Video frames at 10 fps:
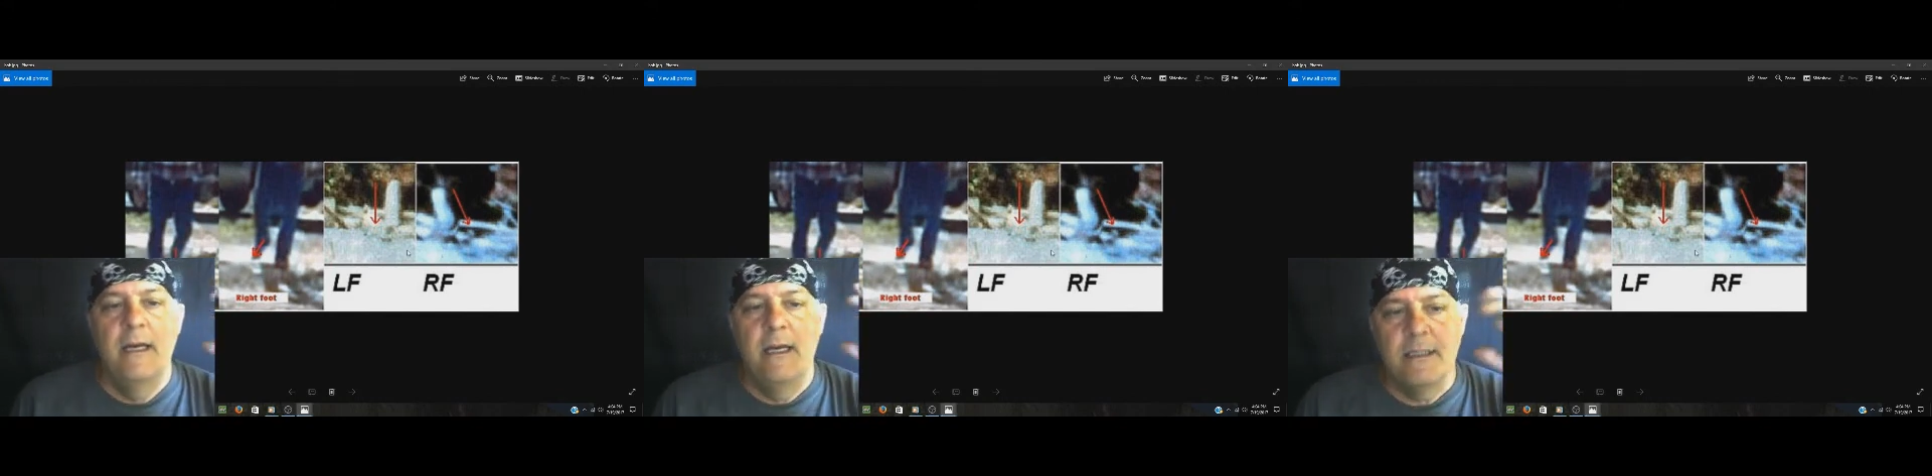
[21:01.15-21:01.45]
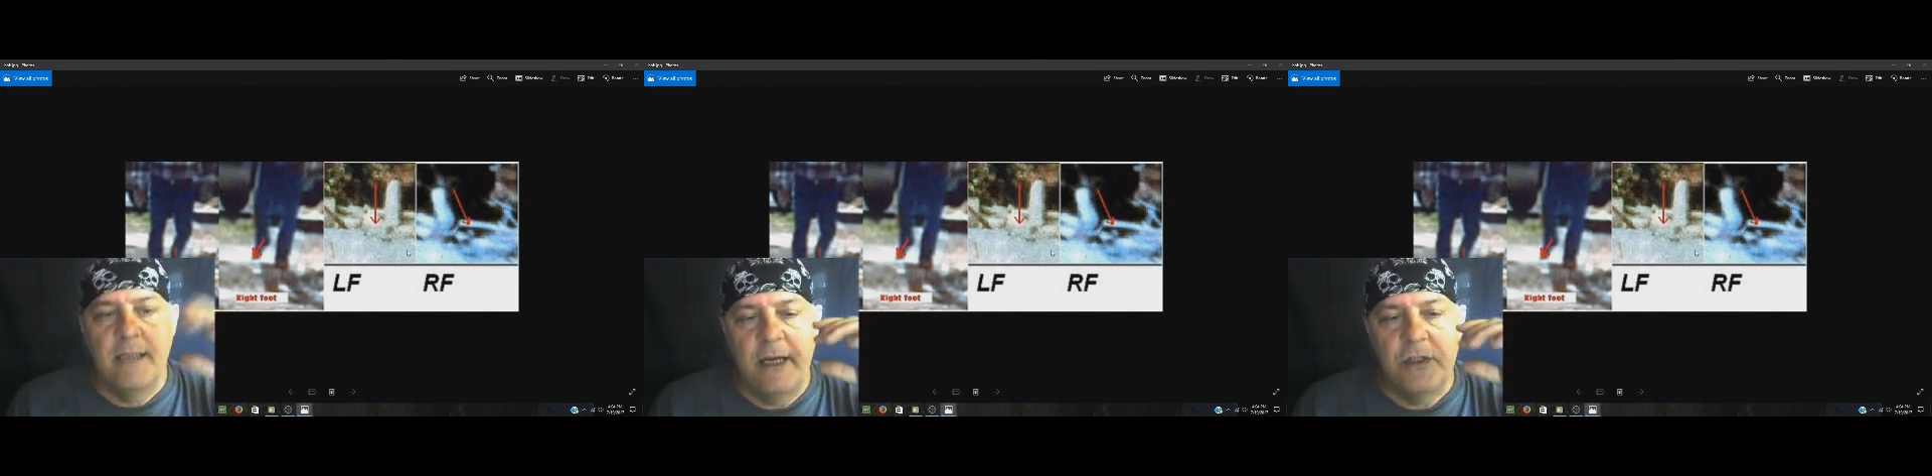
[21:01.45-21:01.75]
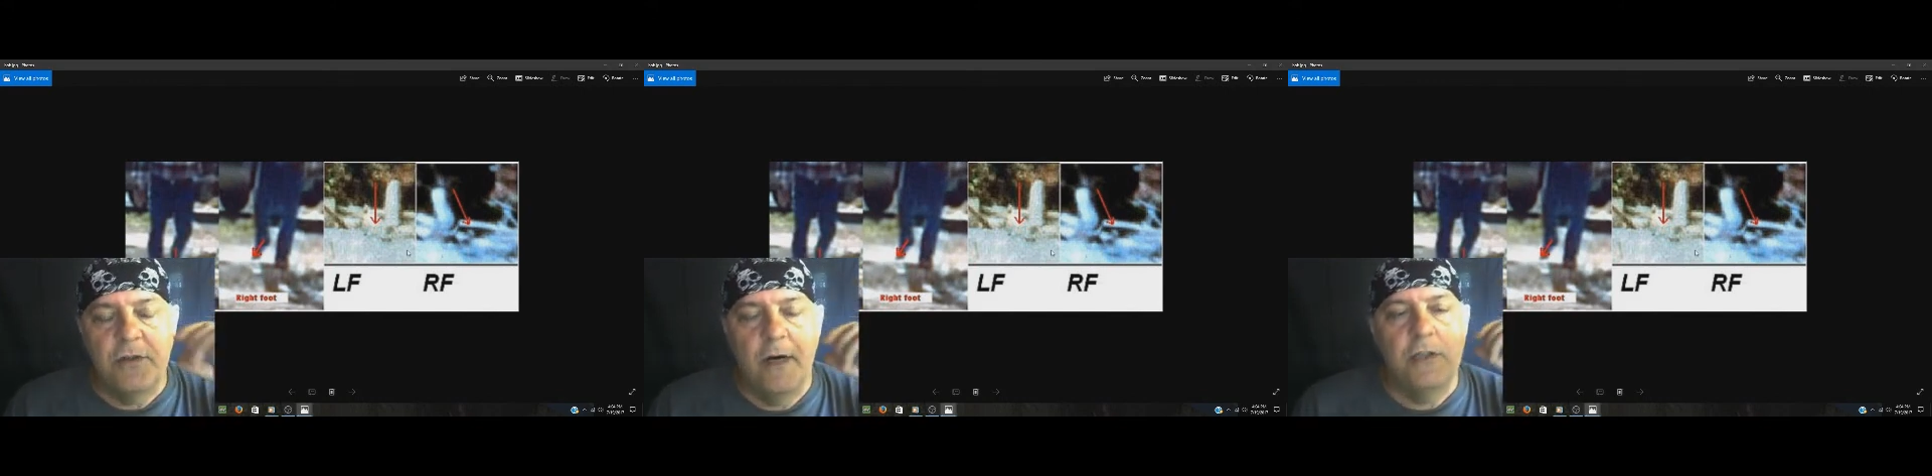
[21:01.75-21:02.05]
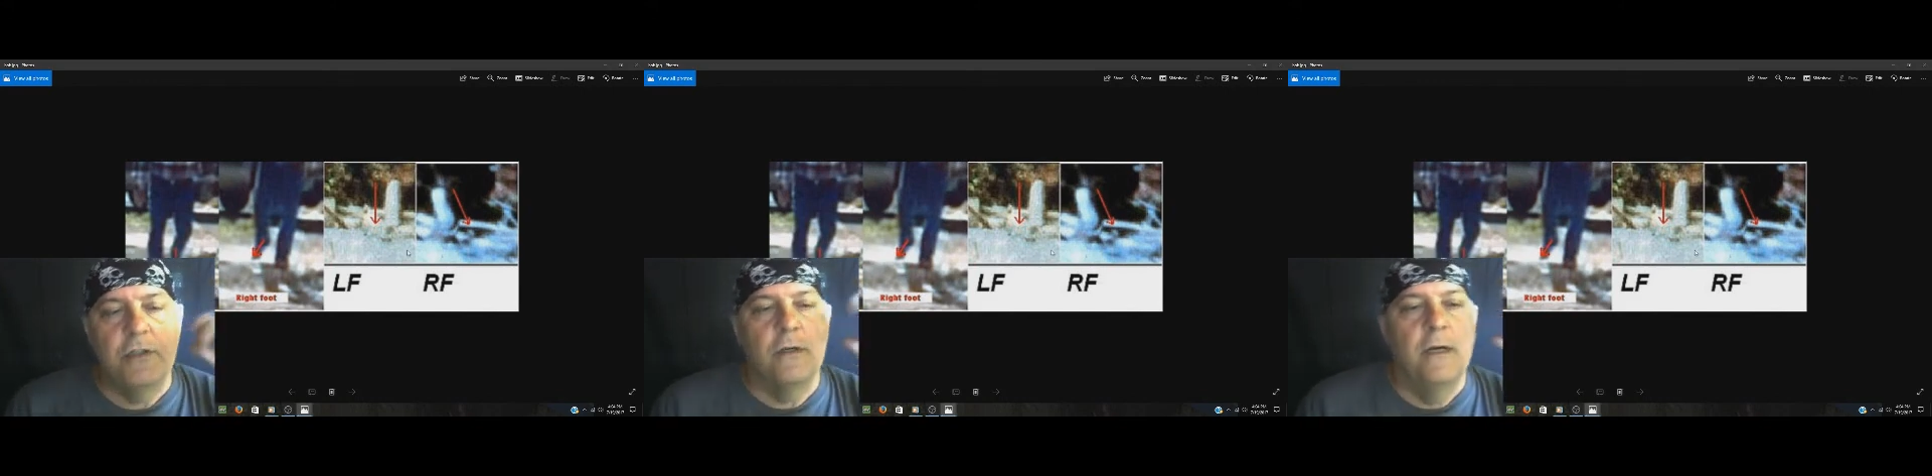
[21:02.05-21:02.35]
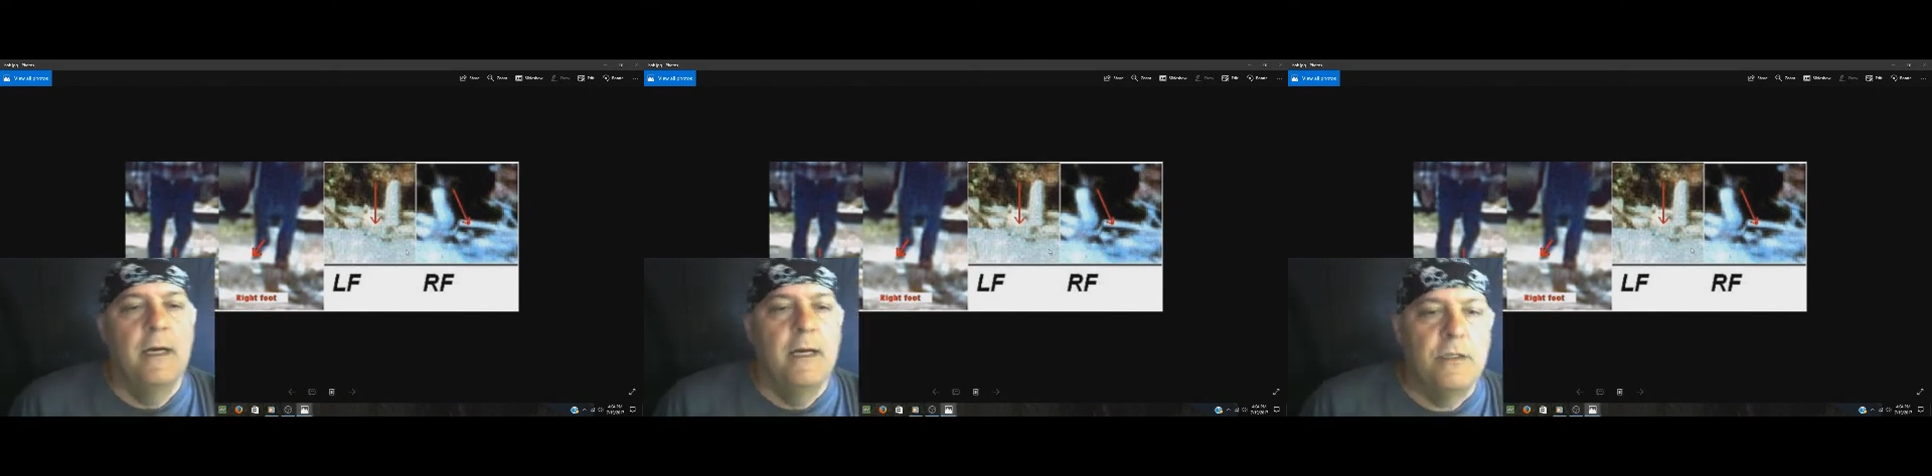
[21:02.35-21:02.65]
his leg structure,
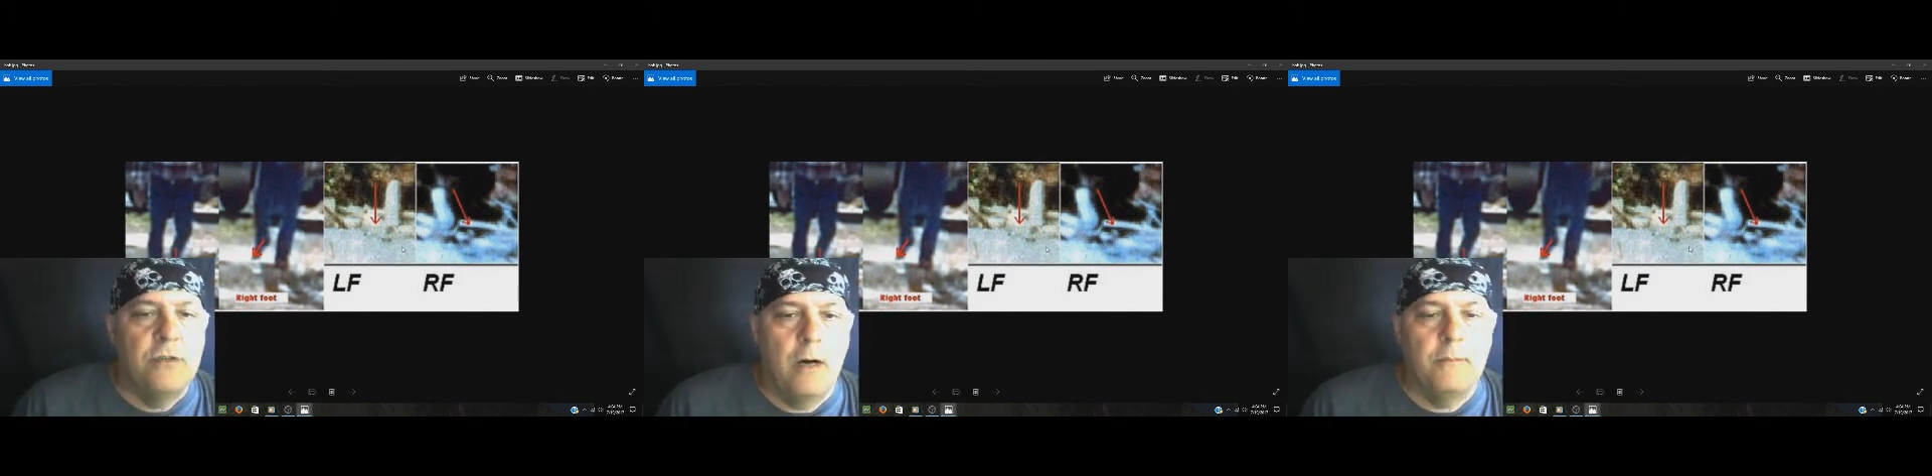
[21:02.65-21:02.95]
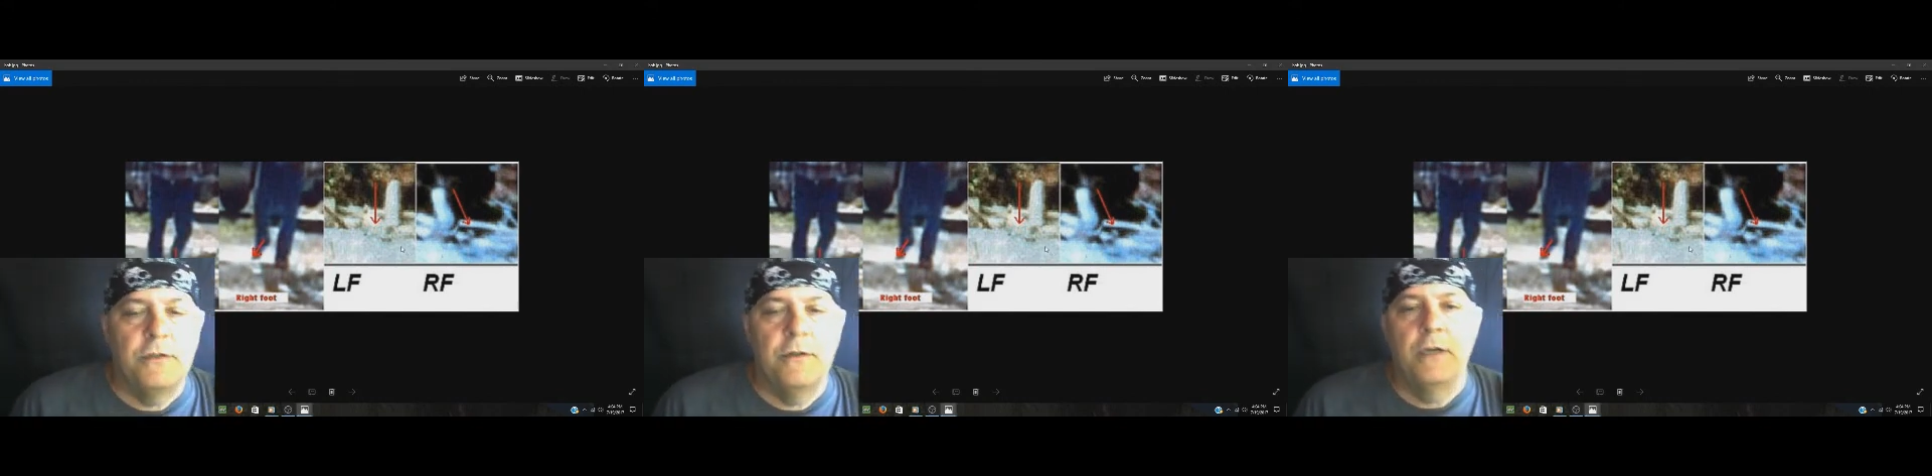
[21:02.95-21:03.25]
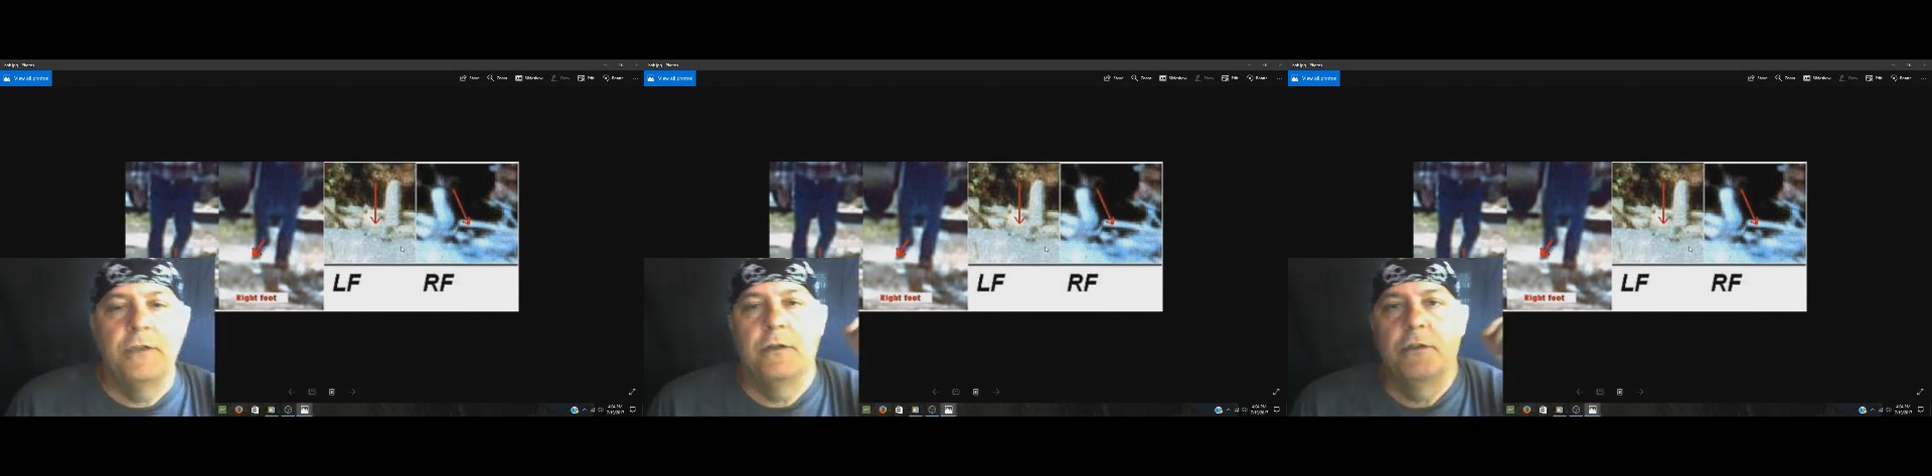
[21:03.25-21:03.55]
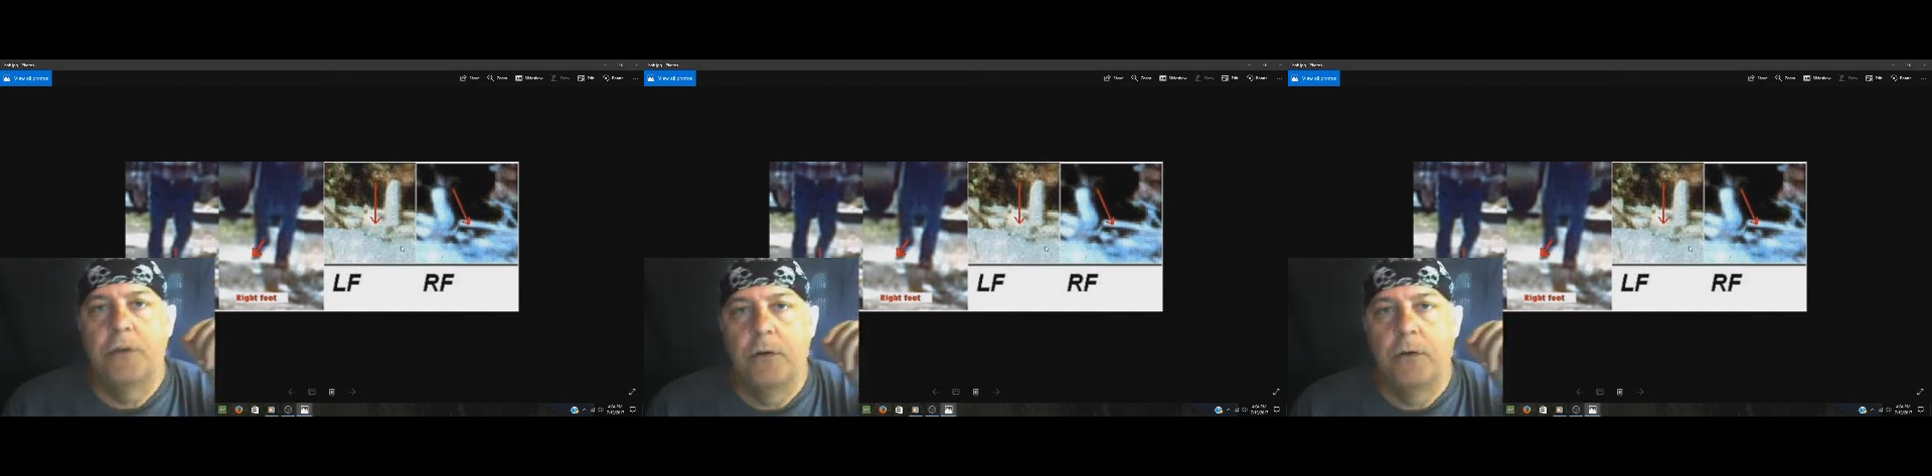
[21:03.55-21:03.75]
his arm structure, shoulder